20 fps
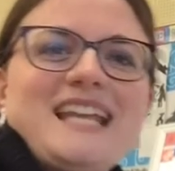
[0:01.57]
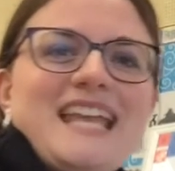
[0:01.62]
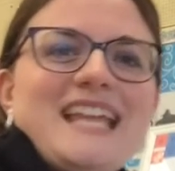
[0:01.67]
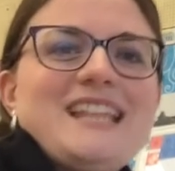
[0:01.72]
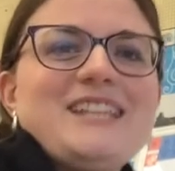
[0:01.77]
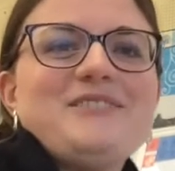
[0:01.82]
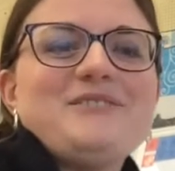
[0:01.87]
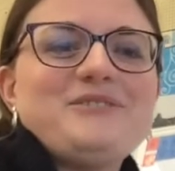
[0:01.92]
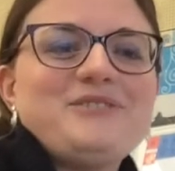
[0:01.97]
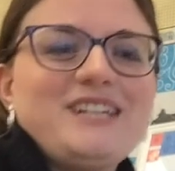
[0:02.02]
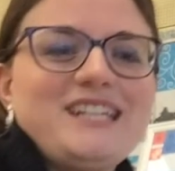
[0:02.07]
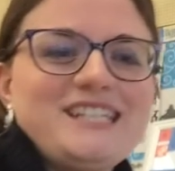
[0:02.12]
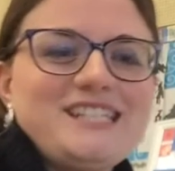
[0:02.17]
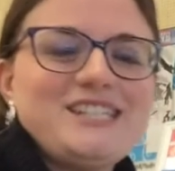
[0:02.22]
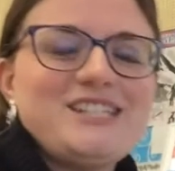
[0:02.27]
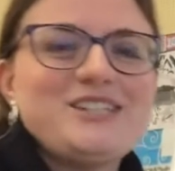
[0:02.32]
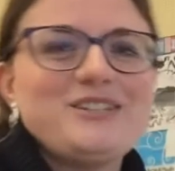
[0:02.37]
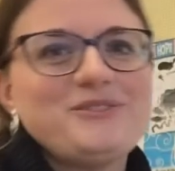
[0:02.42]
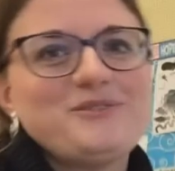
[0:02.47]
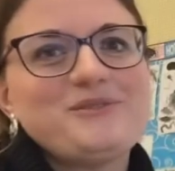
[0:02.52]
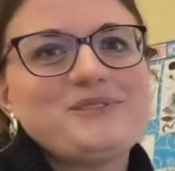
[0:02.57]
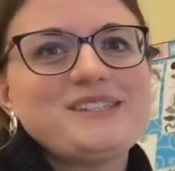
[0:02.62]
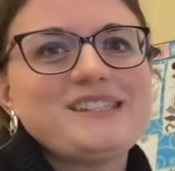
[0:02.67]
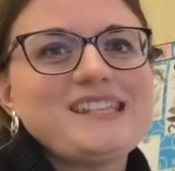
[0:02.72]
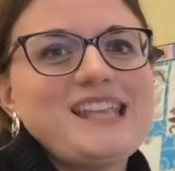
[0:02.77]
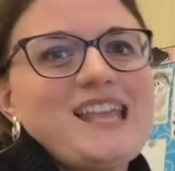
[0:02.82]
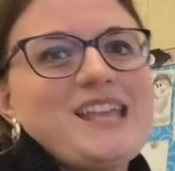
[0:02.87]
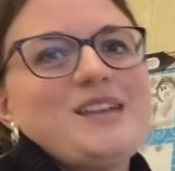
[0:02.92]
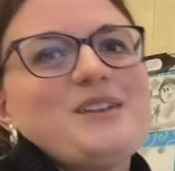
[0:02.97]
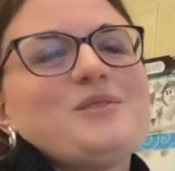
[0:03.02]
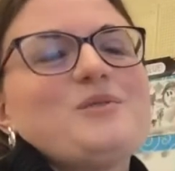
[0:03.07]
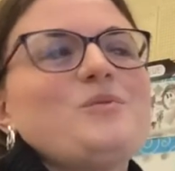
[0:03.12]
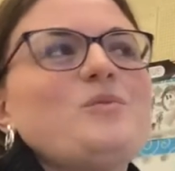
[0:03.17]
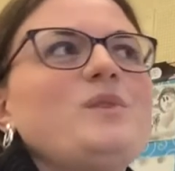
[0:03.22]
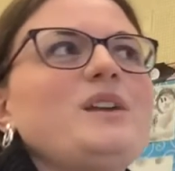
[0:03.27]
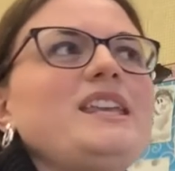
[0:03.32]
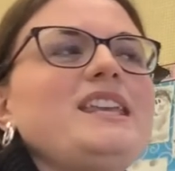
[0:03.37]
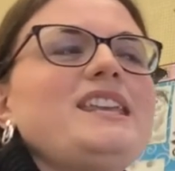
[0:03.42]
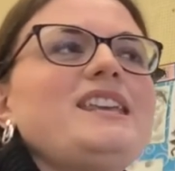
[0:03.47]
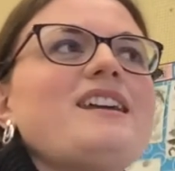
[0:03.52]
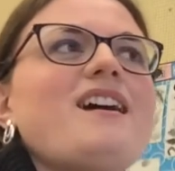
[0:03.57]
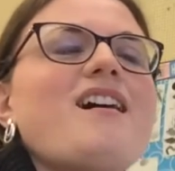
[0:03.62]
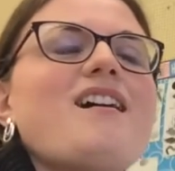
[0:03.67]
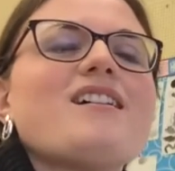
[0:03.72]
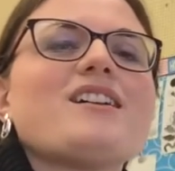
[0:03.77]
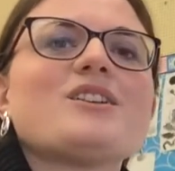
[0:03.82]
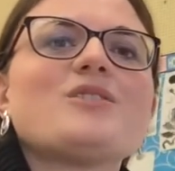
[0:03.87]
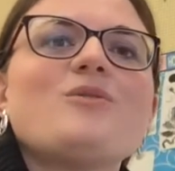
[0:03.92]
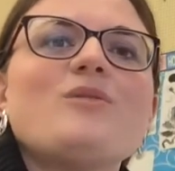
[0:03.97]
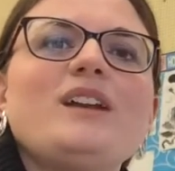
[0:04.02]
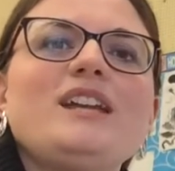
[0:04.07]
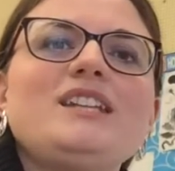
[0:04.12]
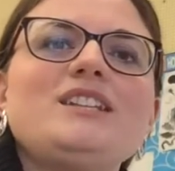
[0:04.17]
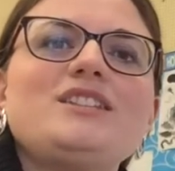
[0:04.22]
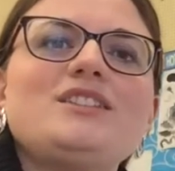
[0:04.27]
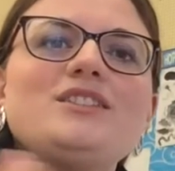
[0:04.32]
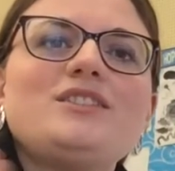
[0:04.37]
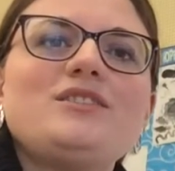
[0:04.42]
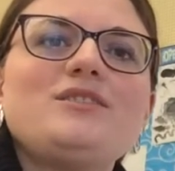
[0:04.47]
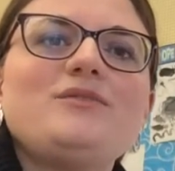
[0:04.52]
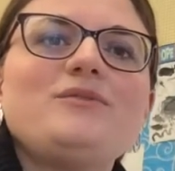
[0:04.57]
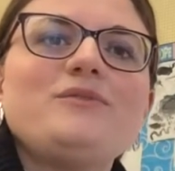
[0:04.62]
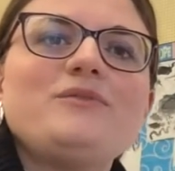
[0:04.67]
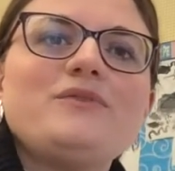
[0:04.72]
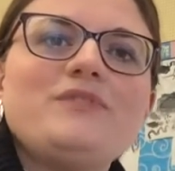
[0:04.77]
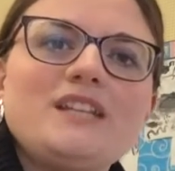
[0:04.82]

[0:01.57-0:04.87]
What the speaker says: Hello, grade twos. We are going to